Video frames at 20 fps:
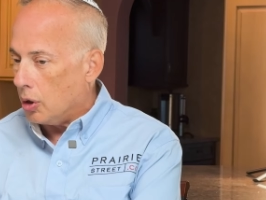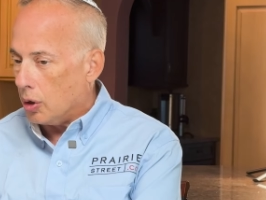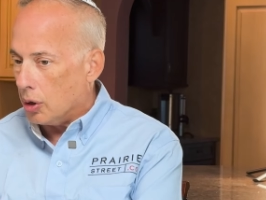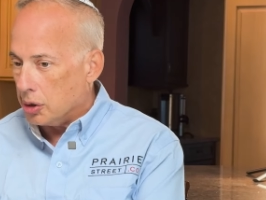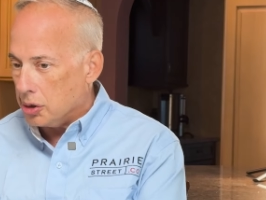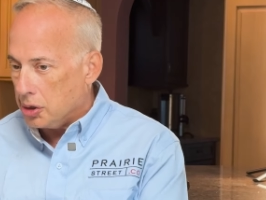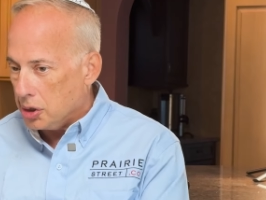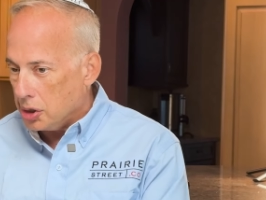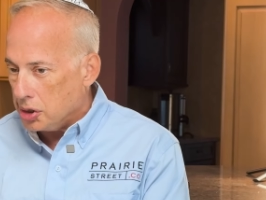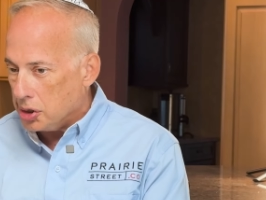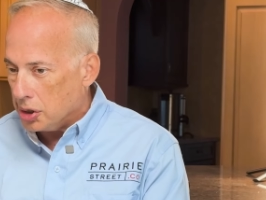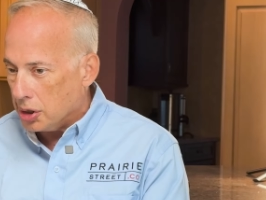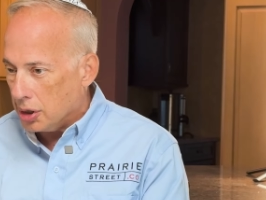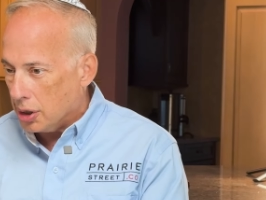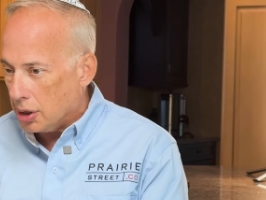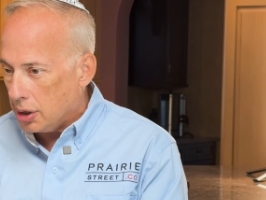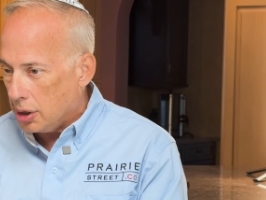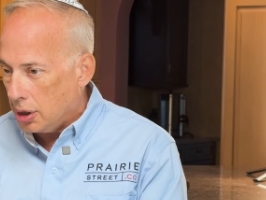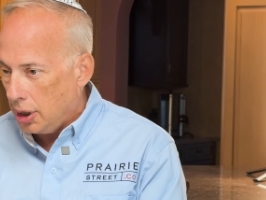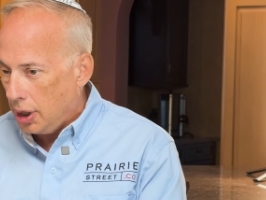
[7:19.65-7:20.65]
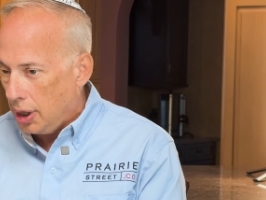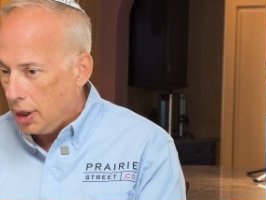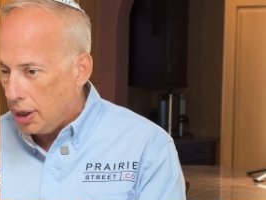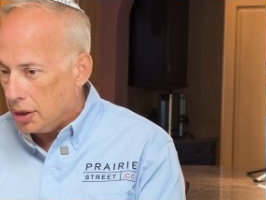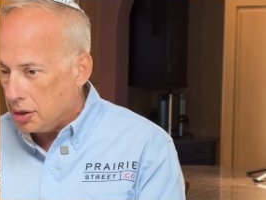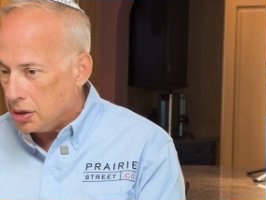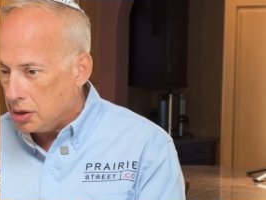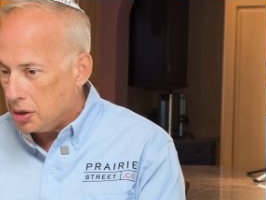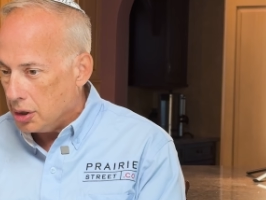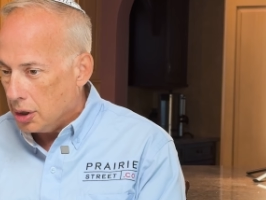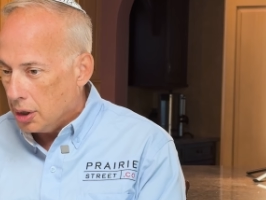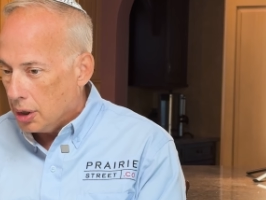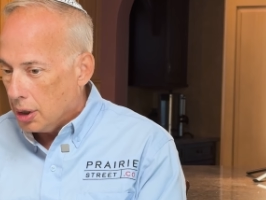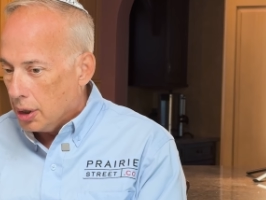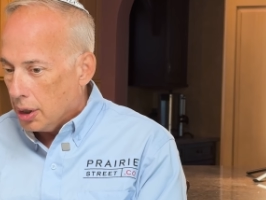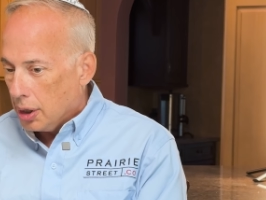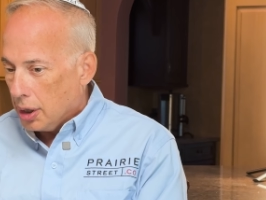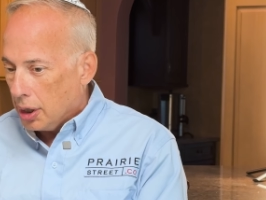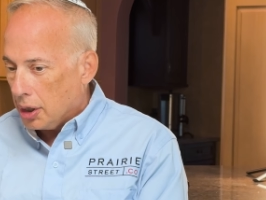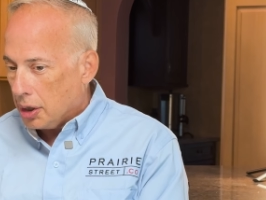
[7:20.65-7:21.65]
or teaching a class,
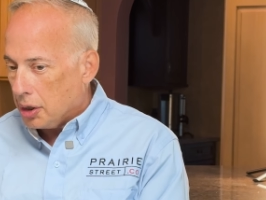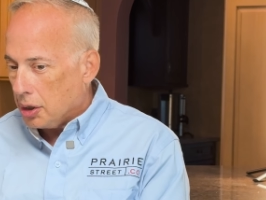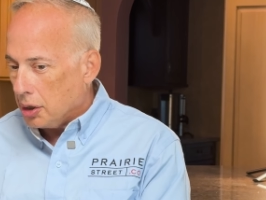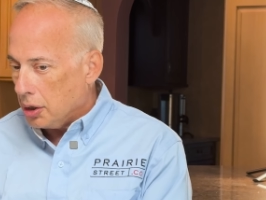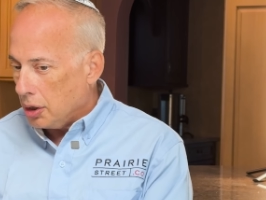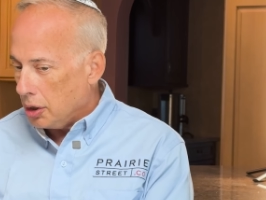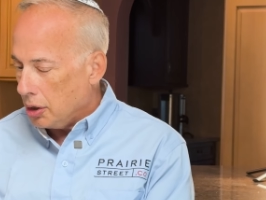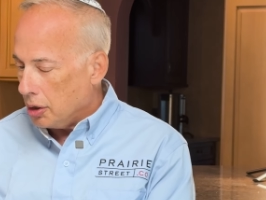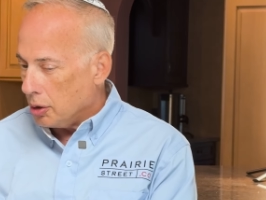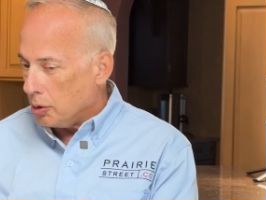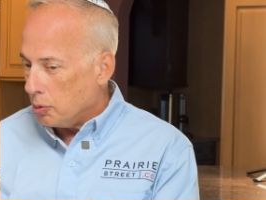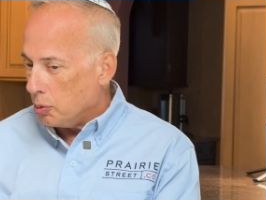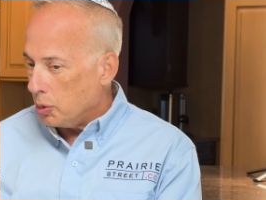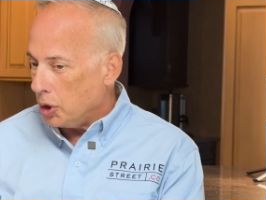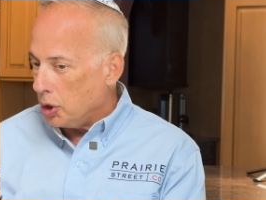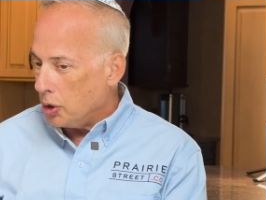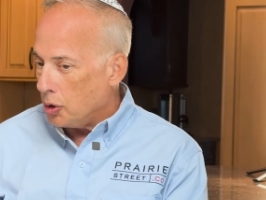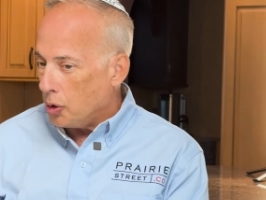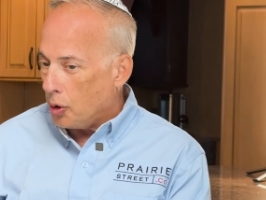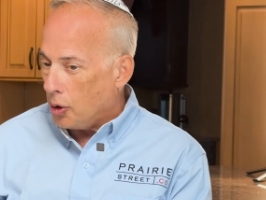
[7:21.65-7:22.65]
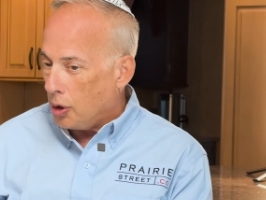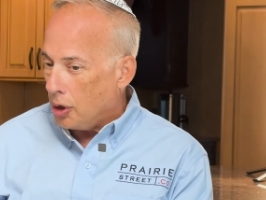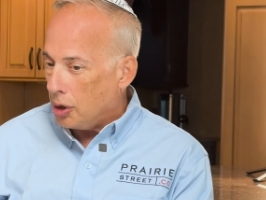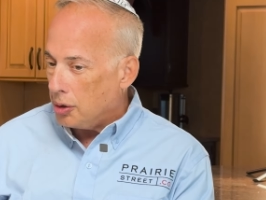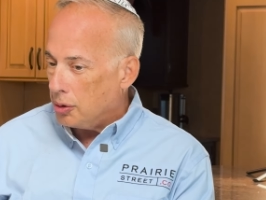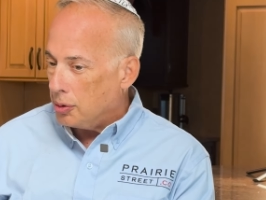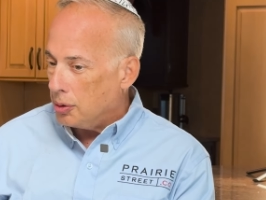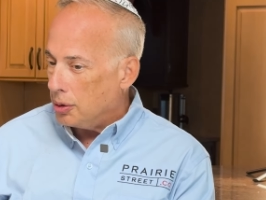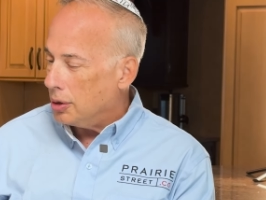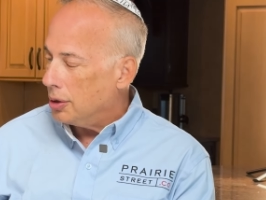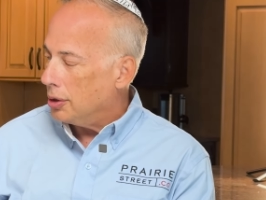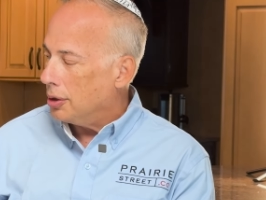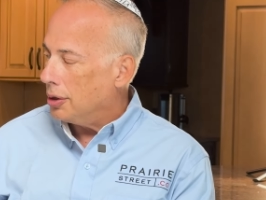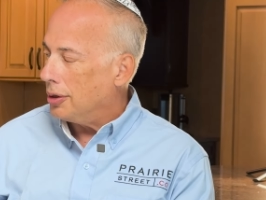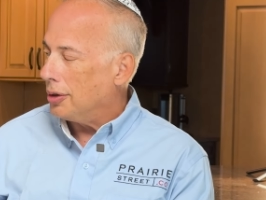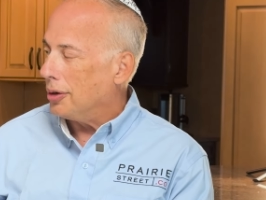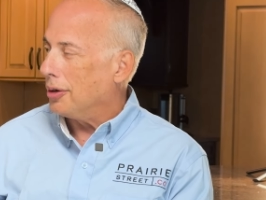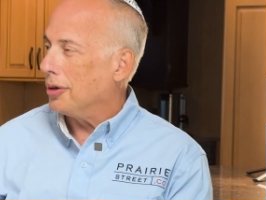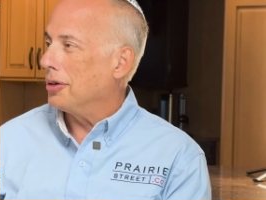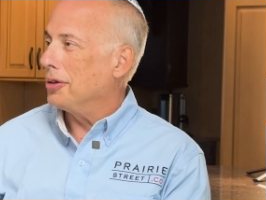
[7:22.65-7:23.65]
it can either be
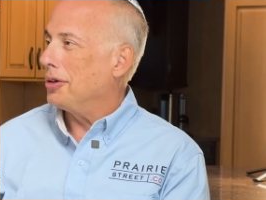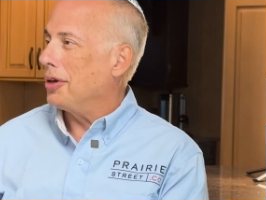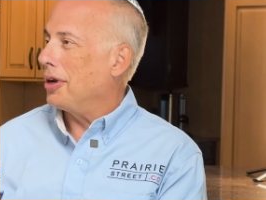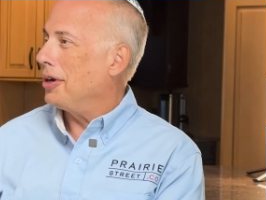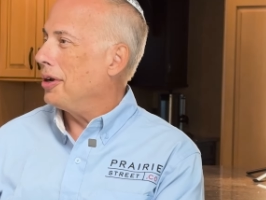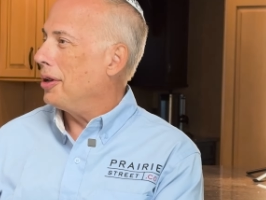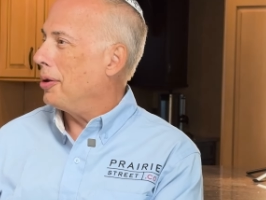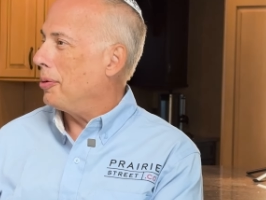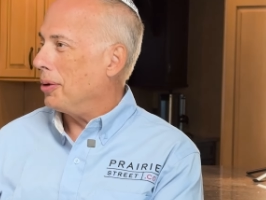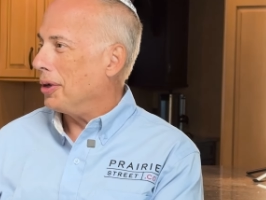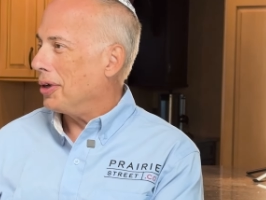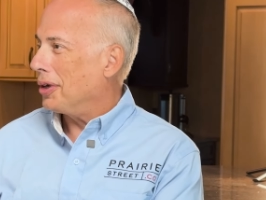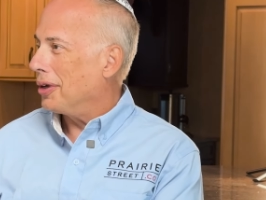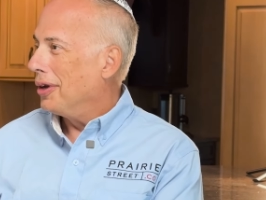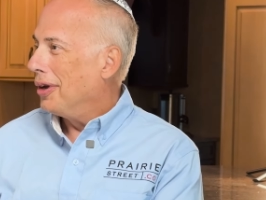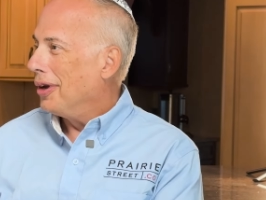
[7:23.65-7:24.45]
awkward or dynamic